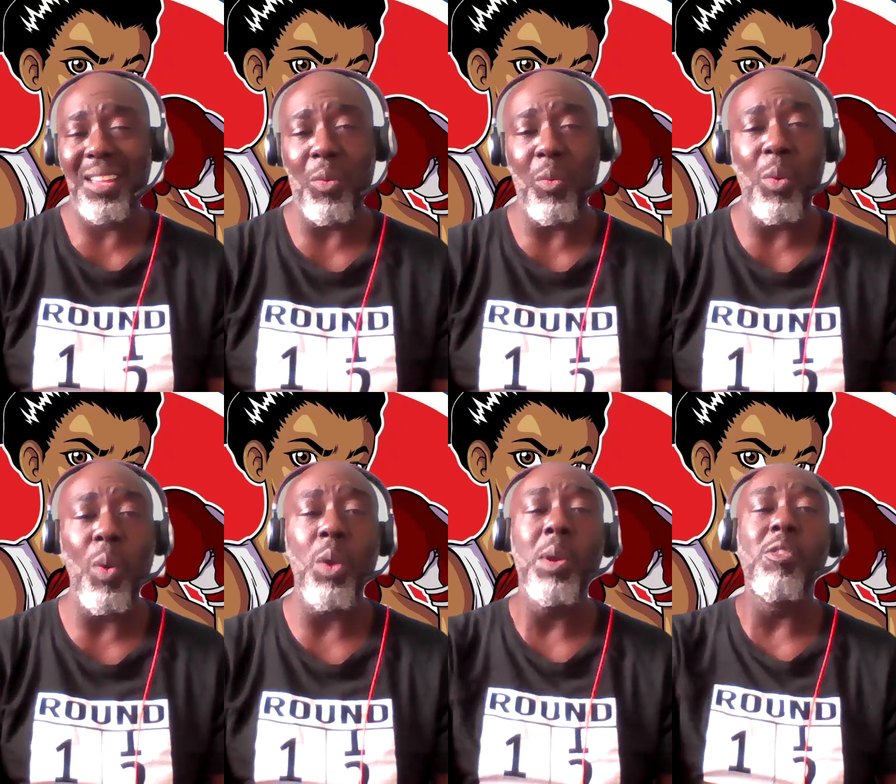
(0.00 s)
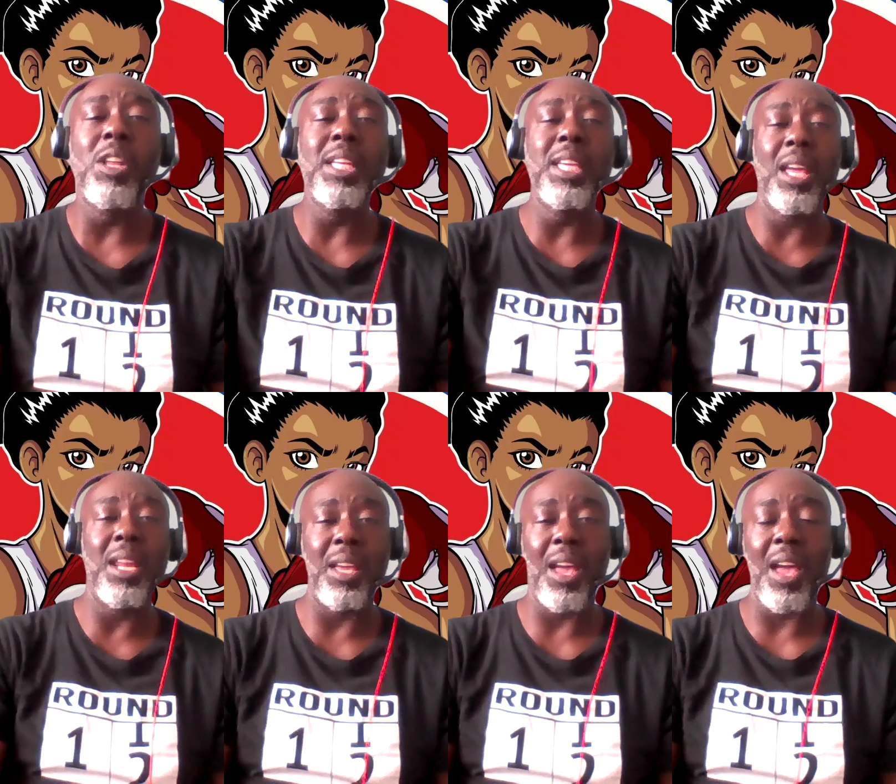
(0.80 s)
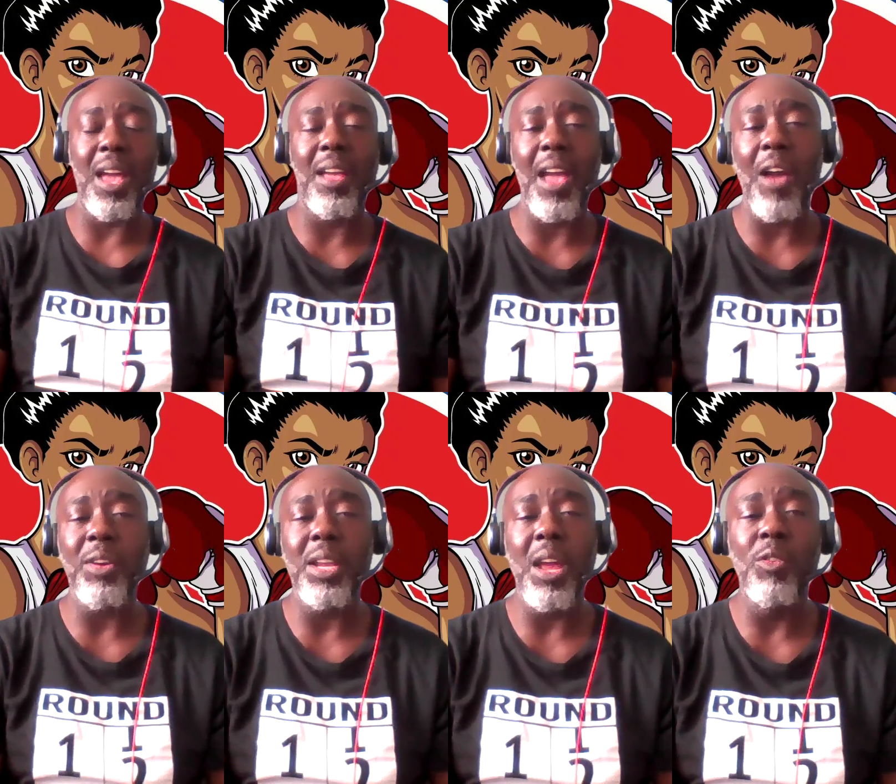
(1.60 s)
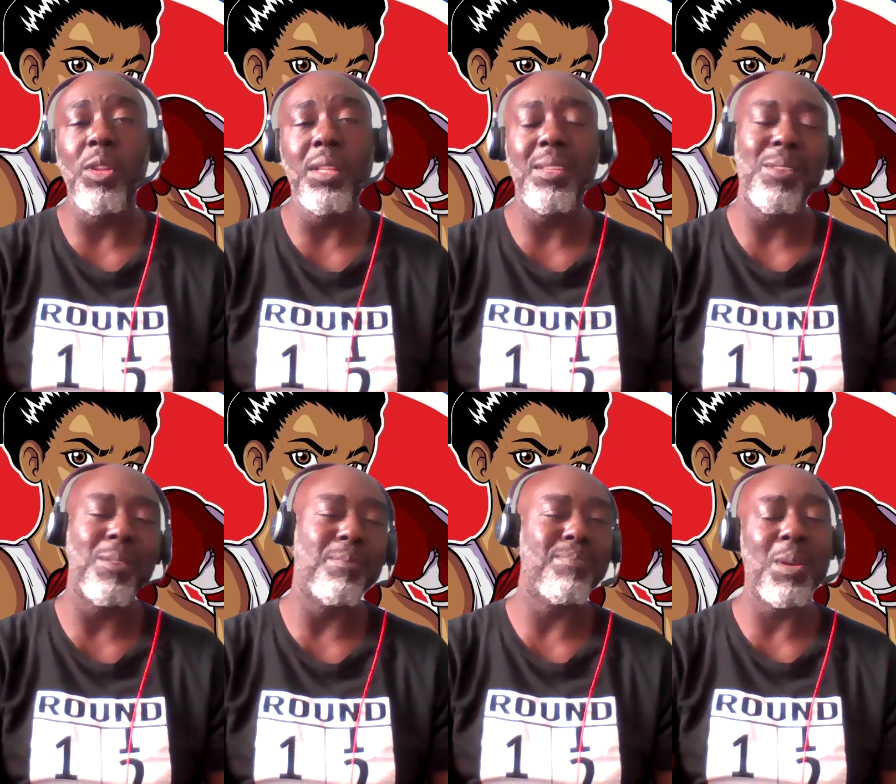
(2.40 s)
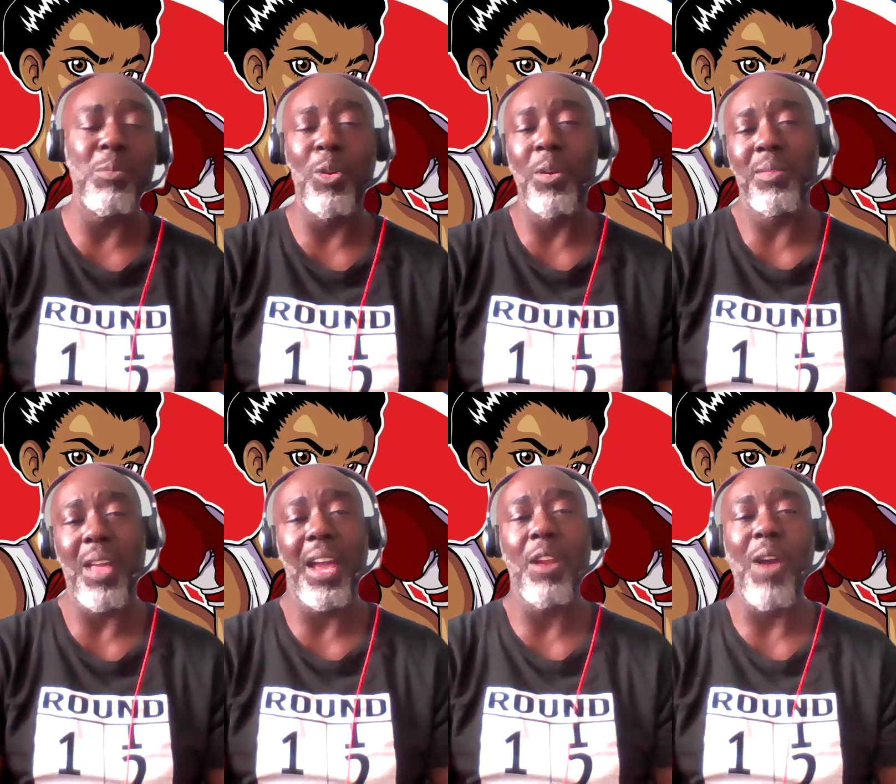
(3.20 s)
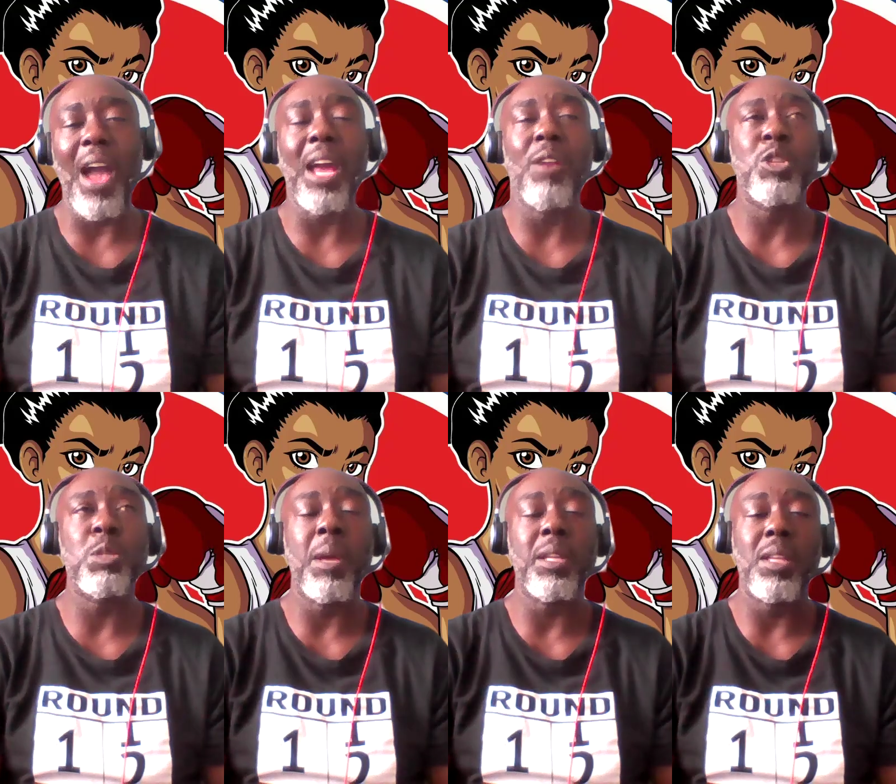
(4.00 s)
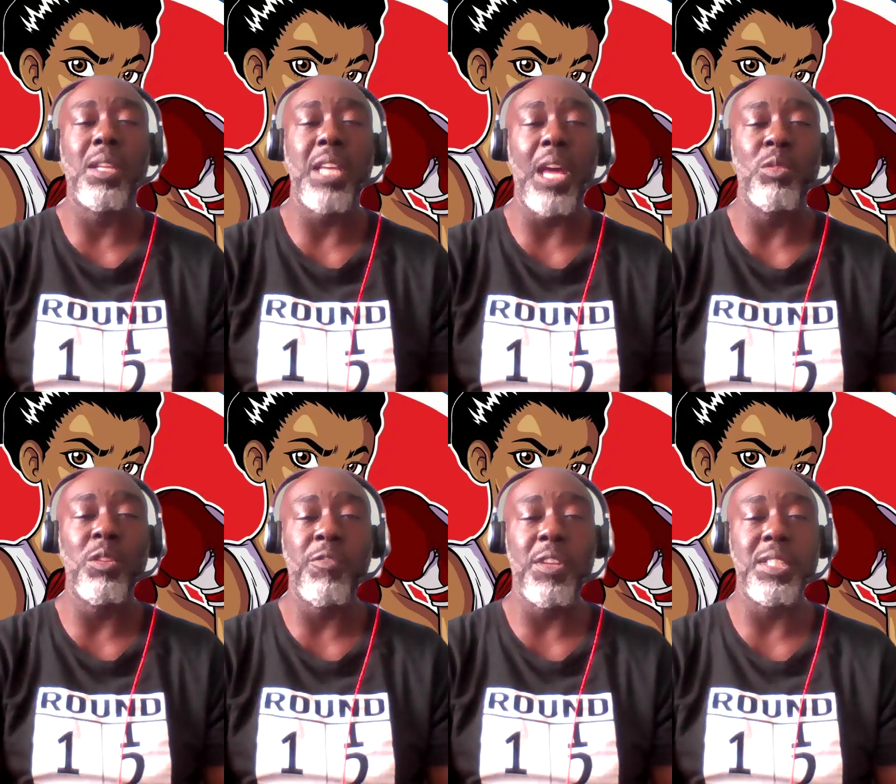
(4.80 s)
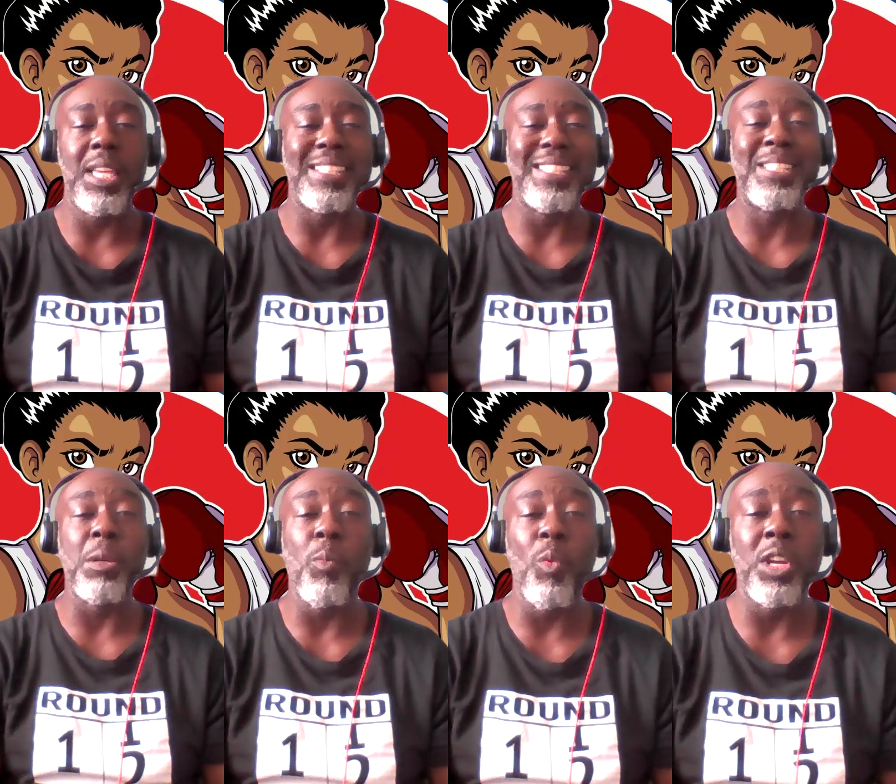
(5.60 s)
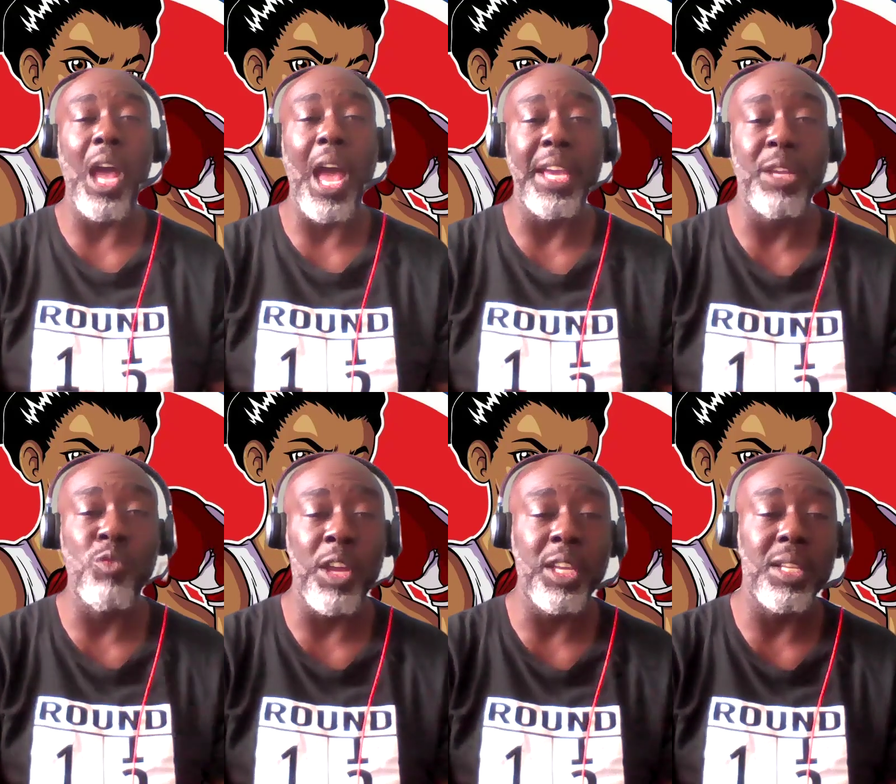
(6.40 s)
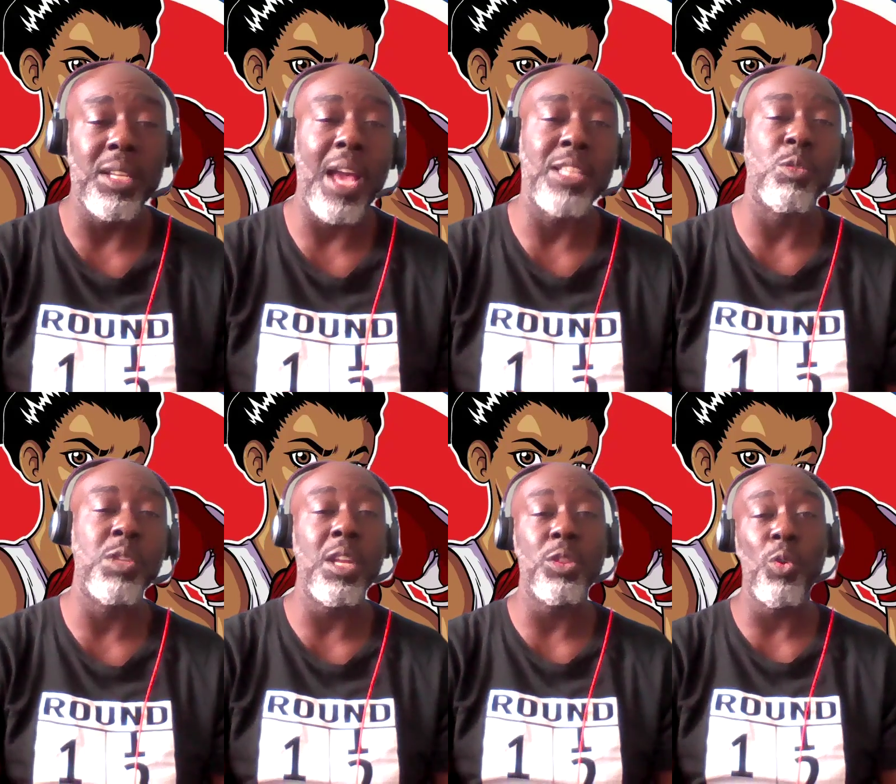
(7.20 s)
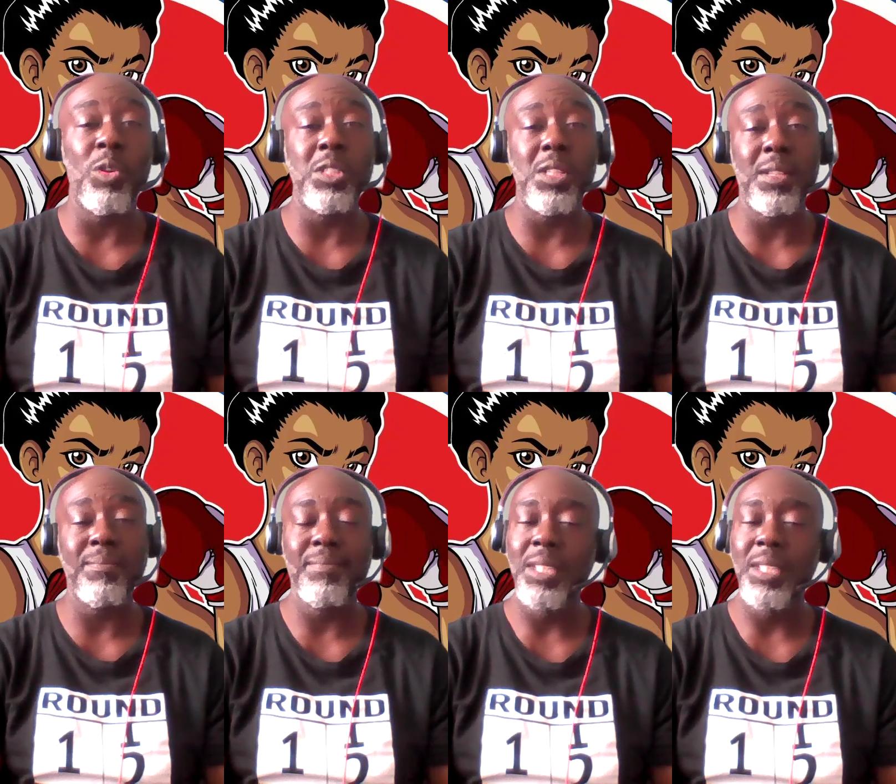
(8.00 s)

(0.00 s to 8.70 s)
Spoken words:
what are we really getting? How can I really, come on. I gotta respect a title defense against someone I can recognize. So Dina Thorslund,